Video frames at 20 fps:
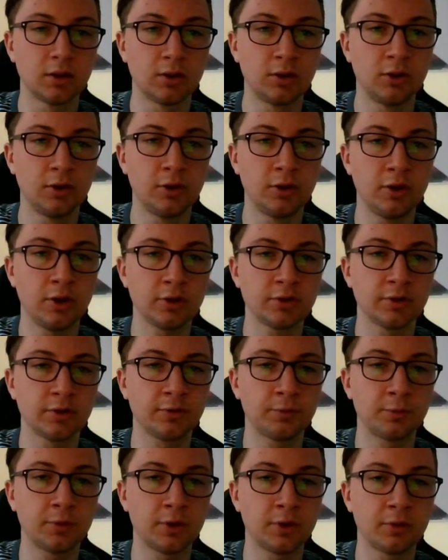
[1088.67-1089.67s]
lots
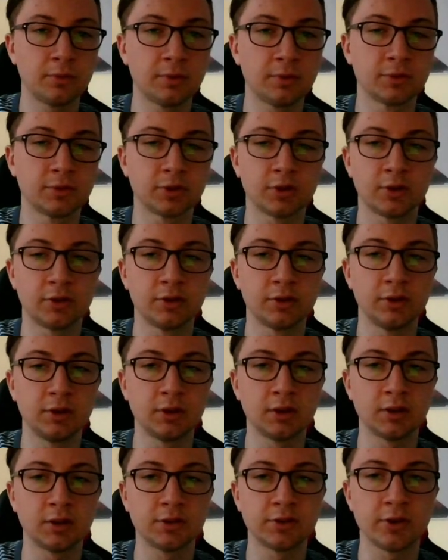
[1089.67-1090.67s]
of problems holding
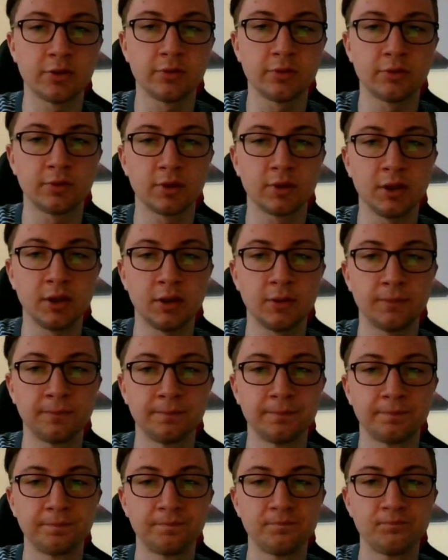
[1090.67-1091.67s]
his own here.
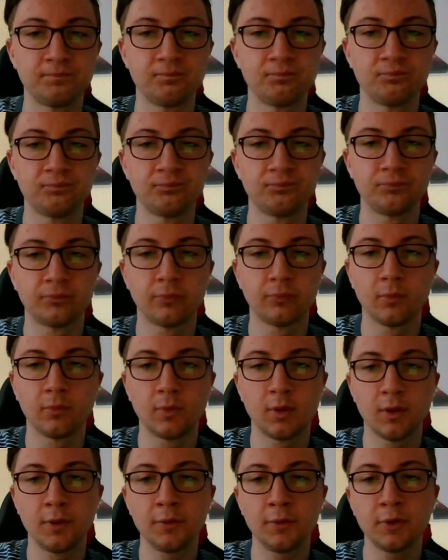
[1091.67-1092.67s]

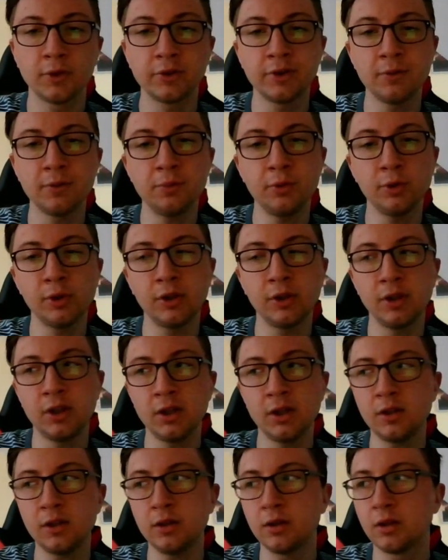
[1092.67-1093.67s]
For example,
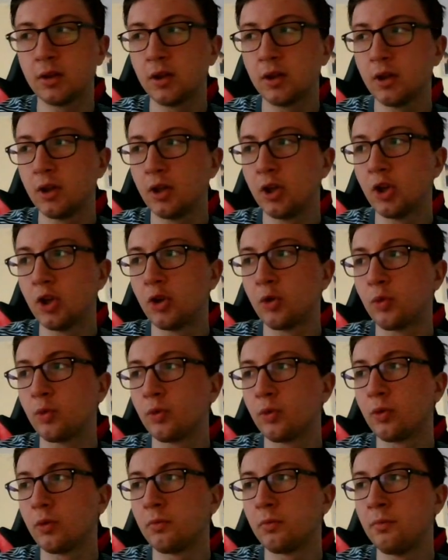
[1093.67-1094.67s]
here
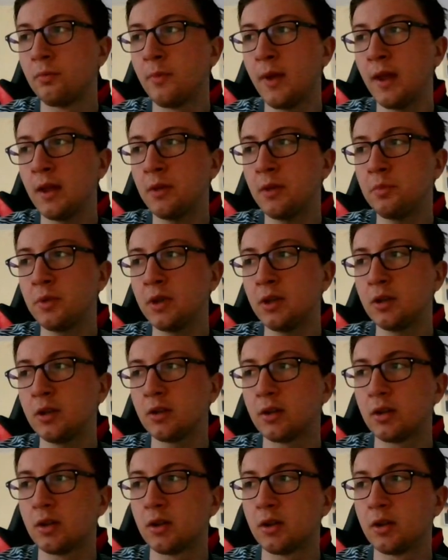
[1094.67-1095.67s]
maybe
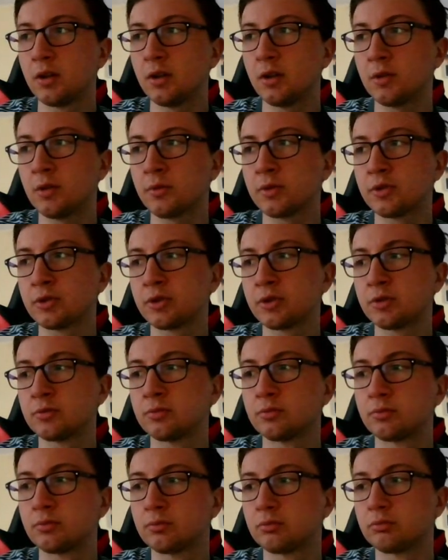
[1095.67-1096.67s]
there was an
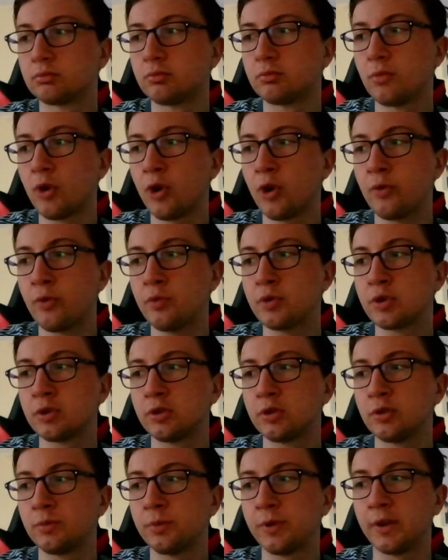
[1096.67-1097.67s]
option
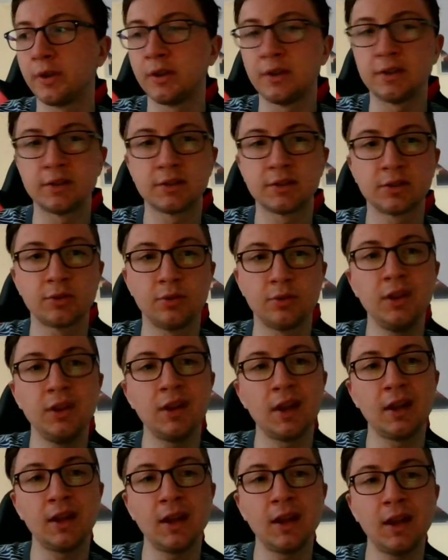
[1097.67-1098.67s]
to play this queen
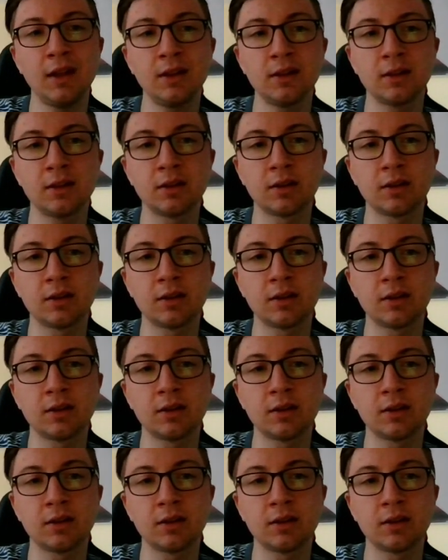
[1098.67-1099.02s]
a8,